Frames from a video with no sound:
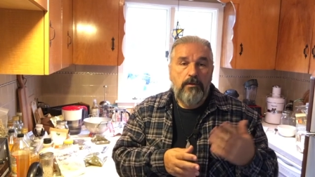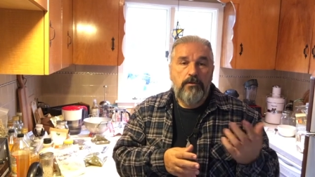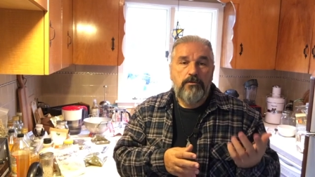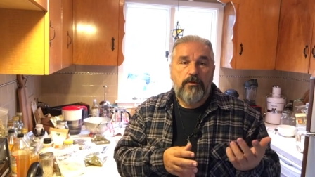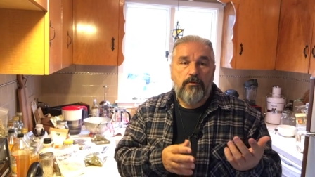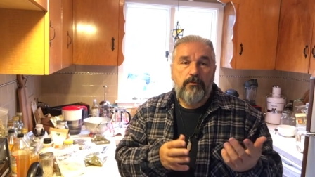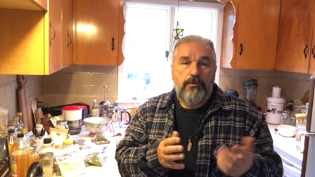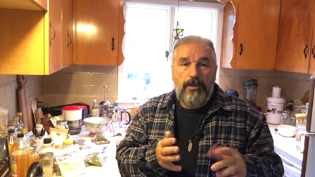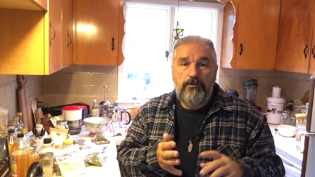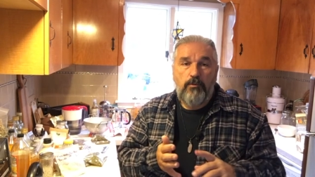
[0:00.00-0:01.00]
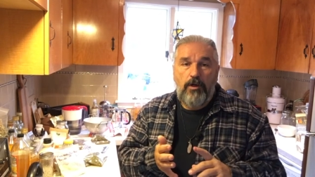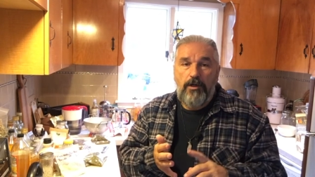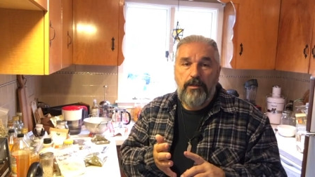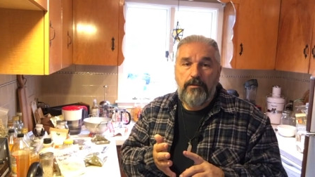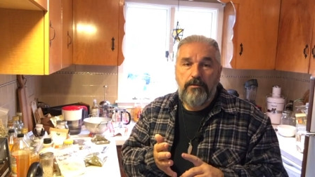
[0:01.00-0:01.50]
So that's
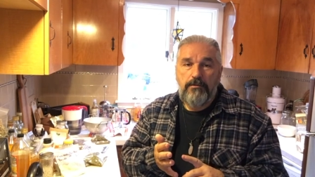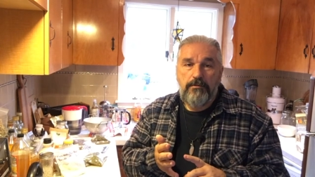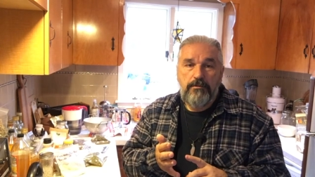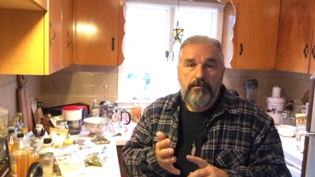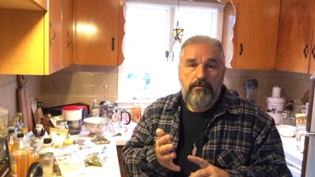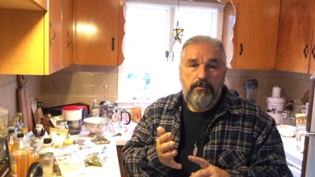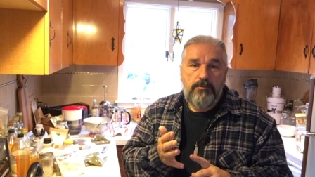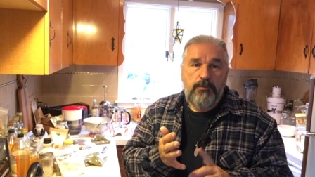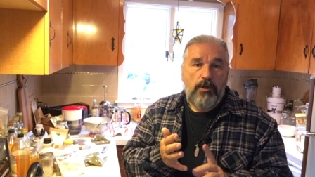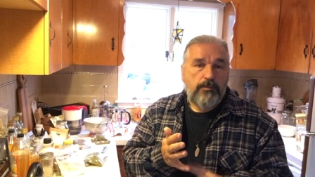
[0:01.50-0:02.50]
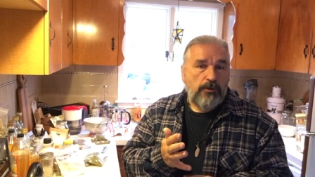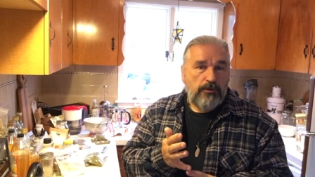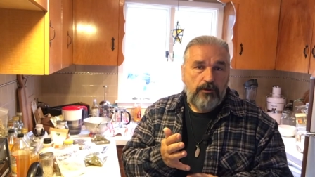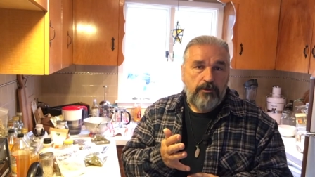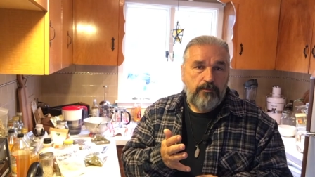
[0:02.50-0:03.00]
why proper
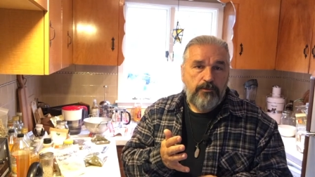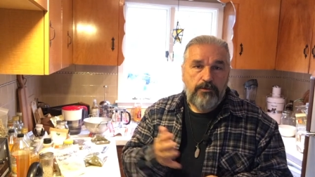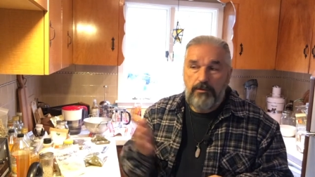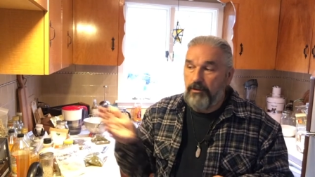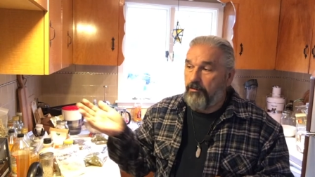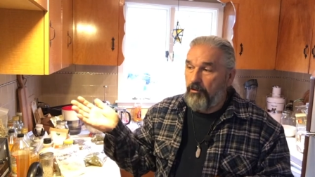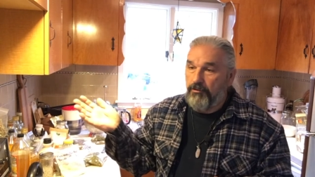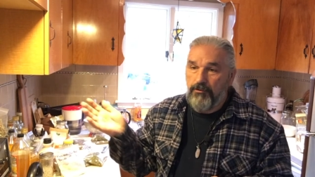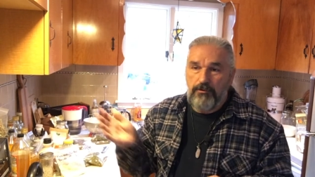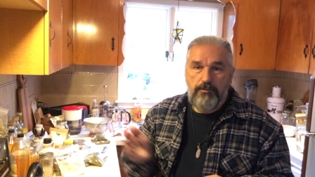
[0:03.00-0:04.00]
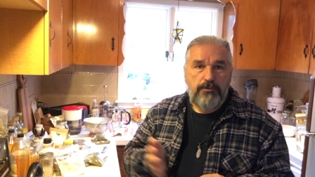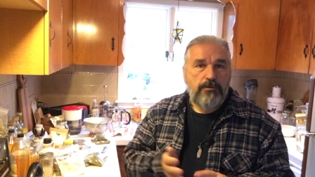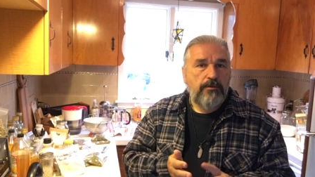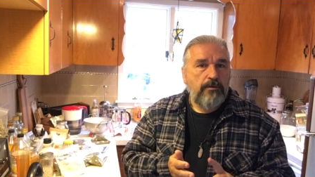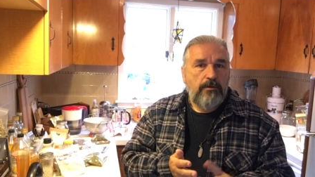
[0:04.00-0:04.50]
herbs, like God's herbs,
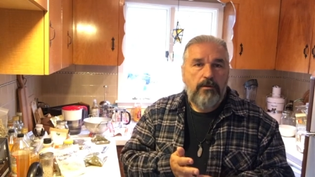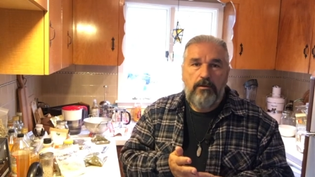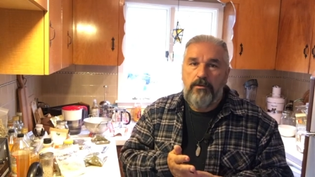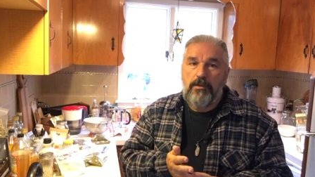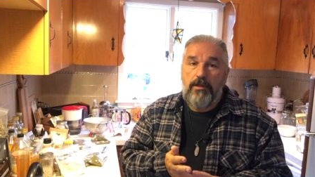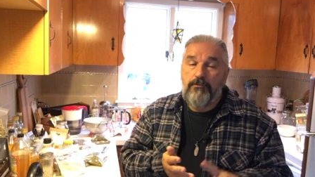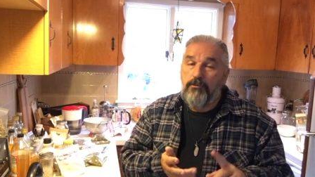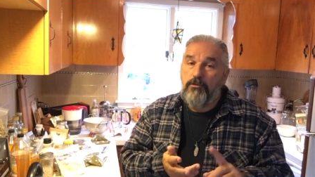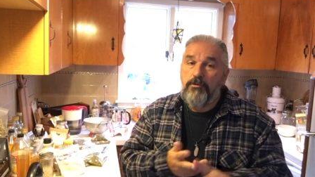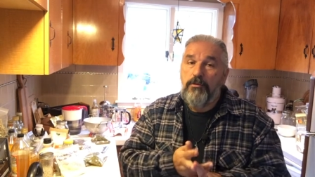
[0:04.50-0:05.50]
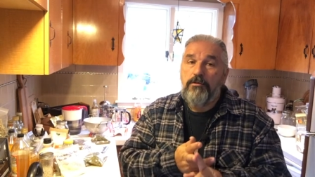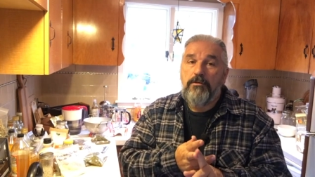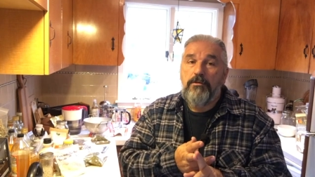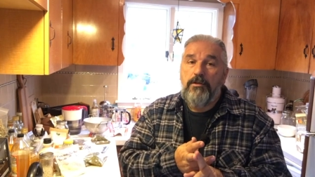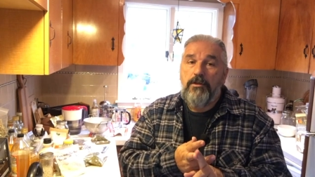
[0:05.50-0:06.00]
live food,
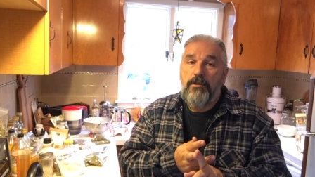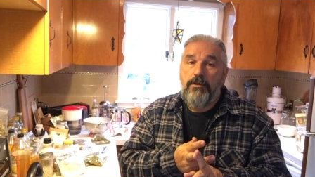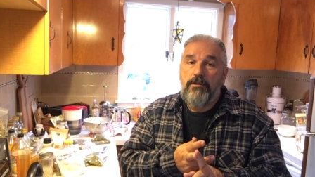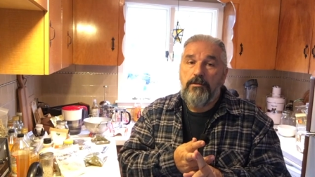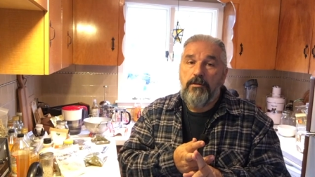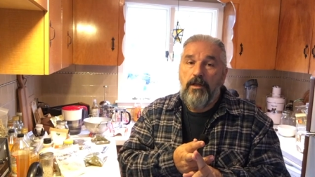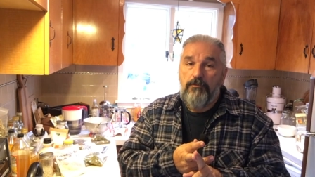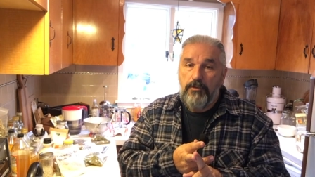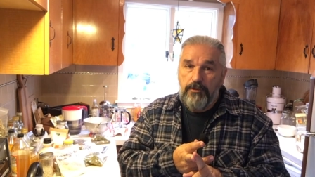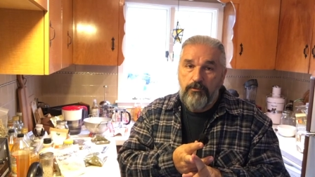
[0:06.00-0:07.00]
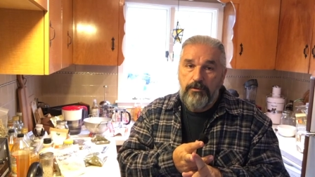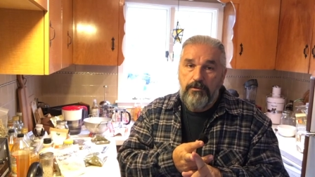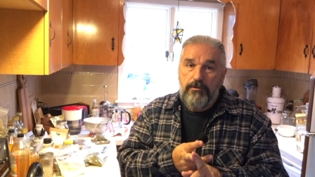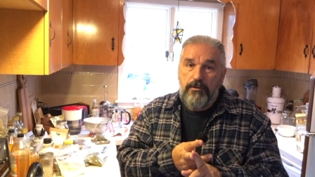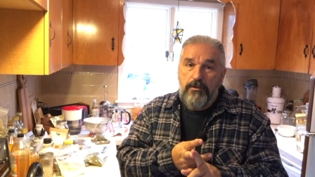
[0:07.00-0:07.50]
and live
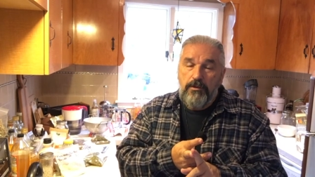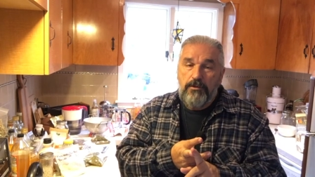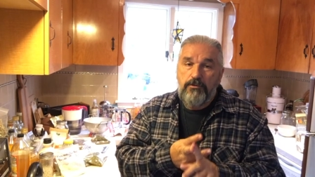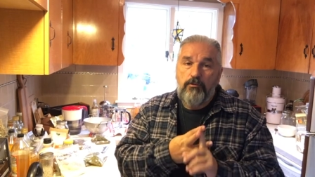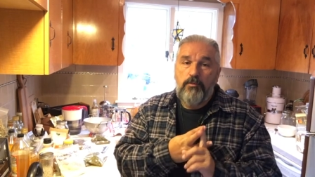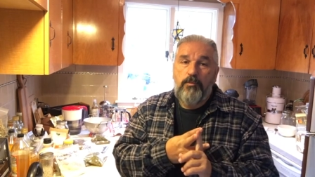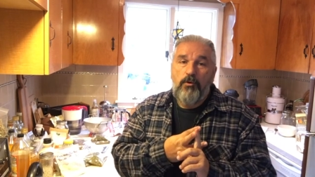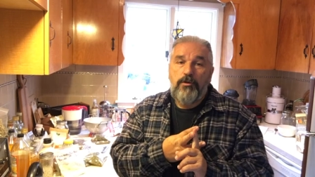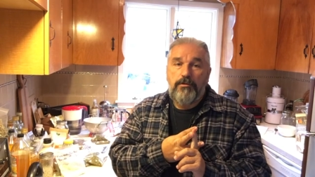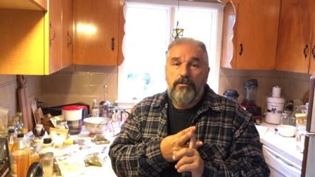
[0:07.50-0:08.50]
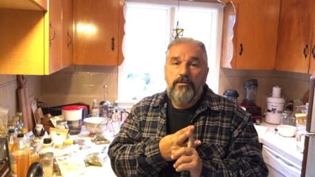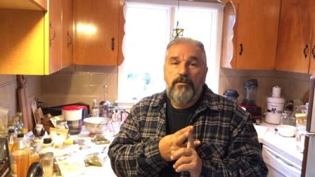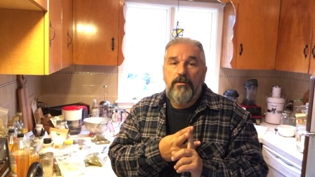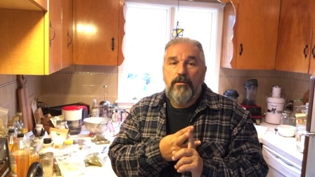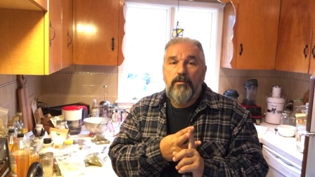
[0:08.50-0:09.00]
liquids are so important.
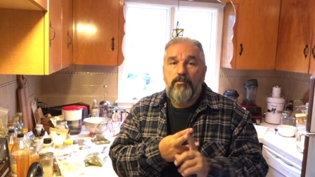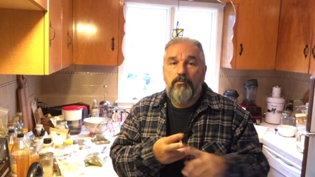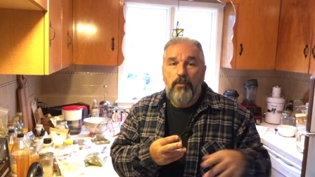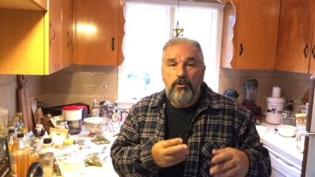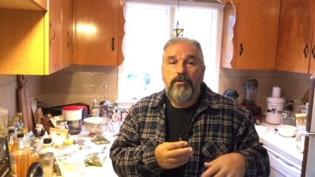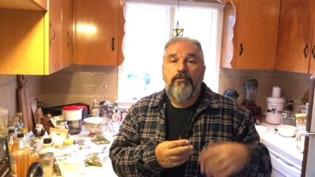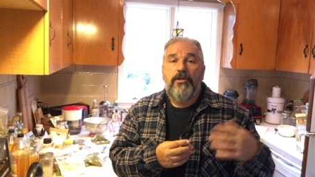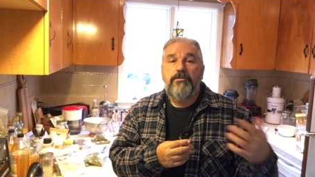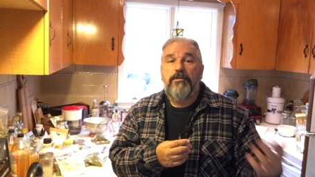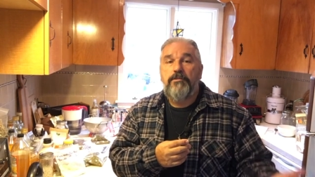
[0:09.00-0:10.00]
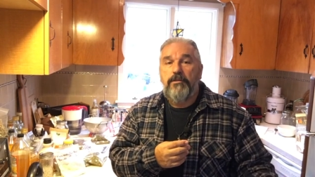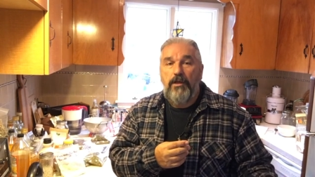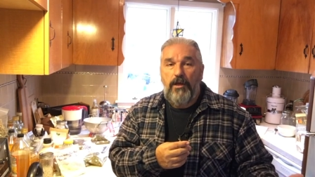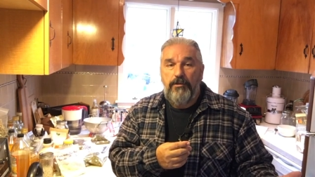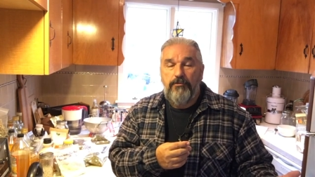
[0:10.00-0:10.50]
Most of us are
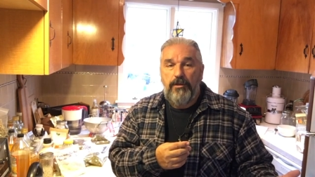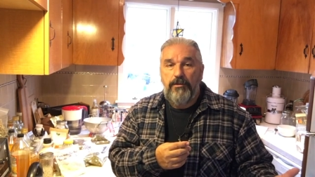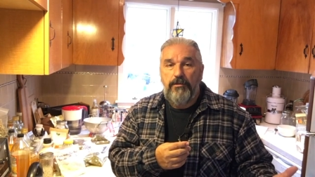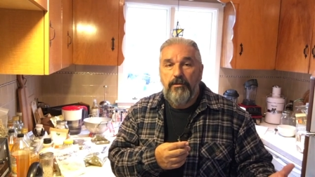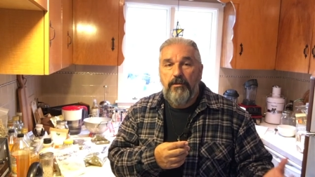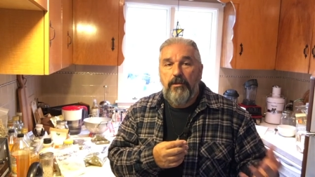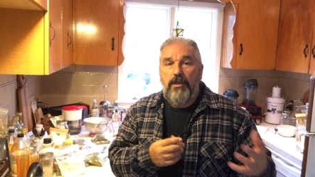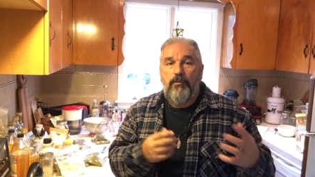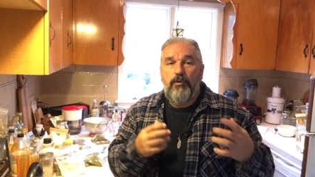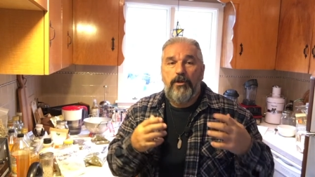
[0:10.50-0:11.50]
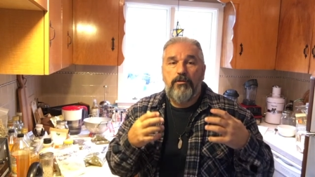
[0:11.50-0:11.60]
dehydrated and we're